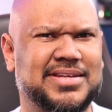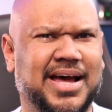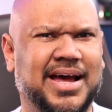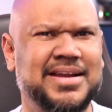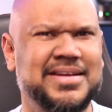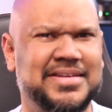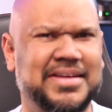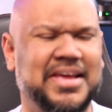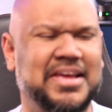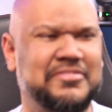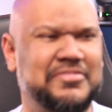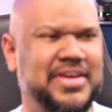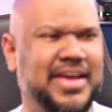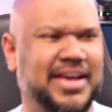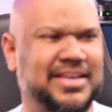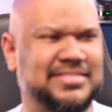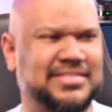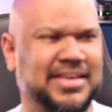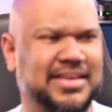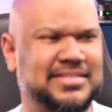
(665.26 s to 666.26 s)
done AV
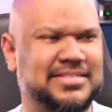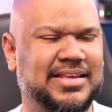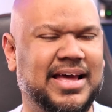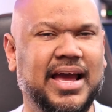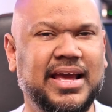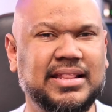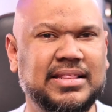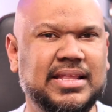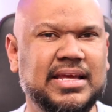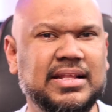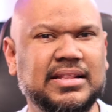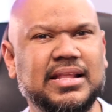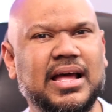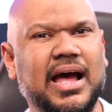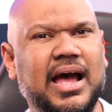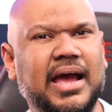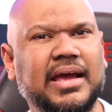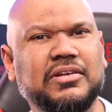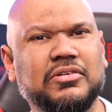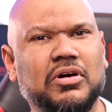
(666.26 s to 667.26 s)
Access. I think the
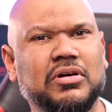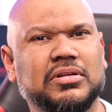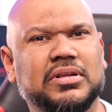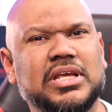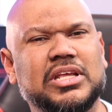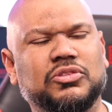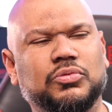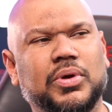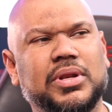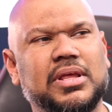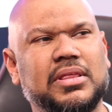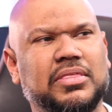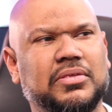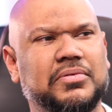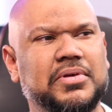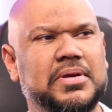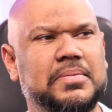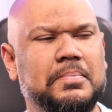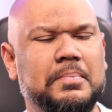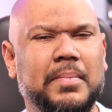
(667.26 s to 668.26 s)
iDock
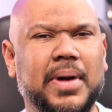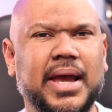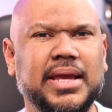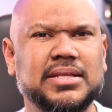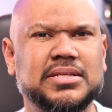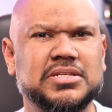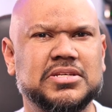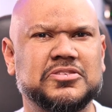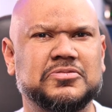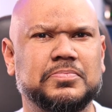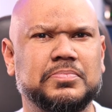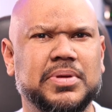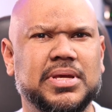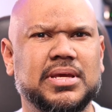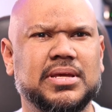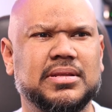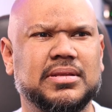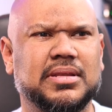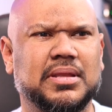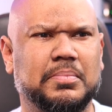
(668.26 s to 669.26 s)
D23 might just
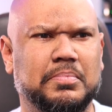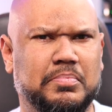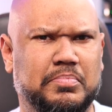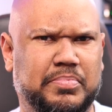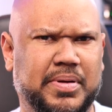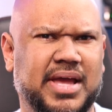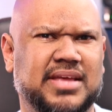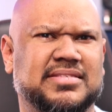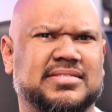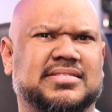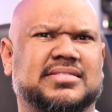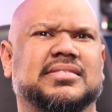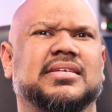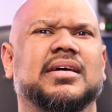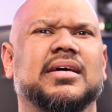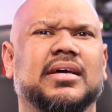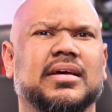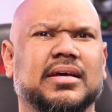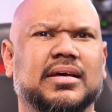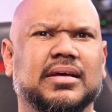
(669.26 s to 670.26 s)
be the best
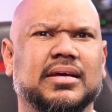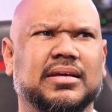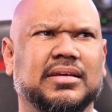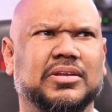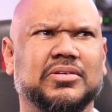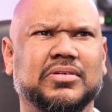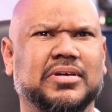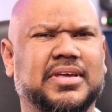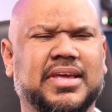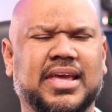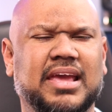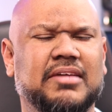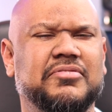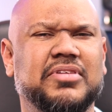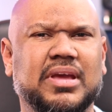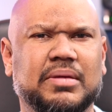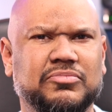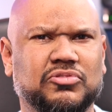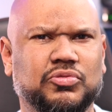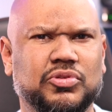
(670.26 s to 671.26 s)
you know,
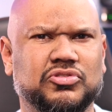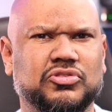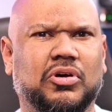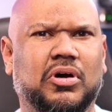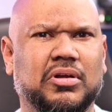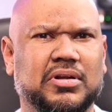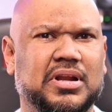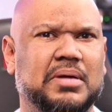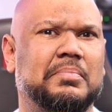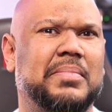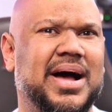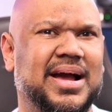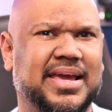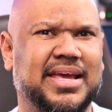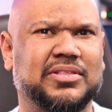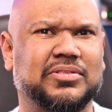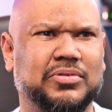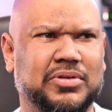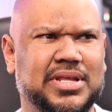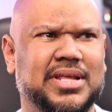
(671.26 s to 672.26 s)
KVM switch on the
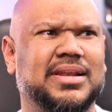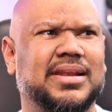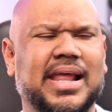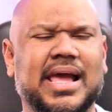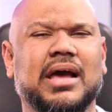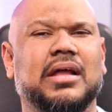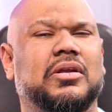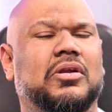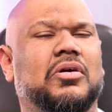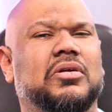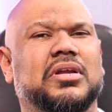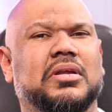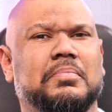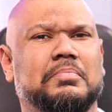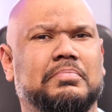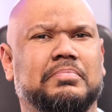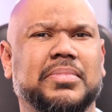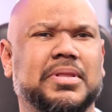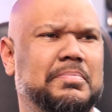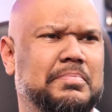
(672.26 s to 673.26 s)
market today, let alone the,
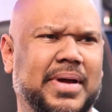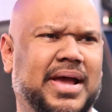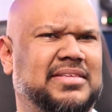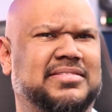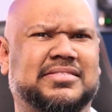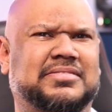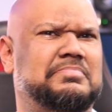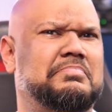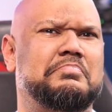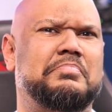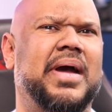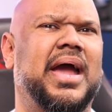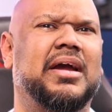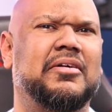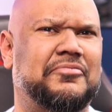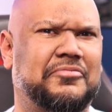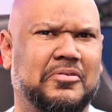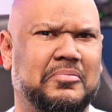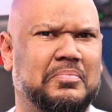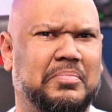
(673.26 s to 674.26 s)
the best
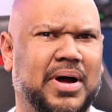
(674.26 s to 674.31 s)
bang for